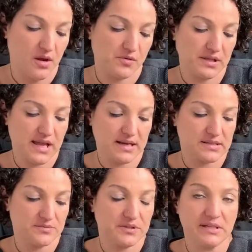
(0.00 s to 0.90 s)
relax,
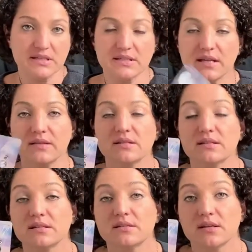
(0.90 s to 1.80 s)
and release. And this
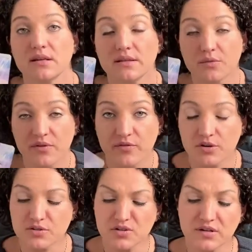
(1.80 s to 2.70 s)
is in the reversal.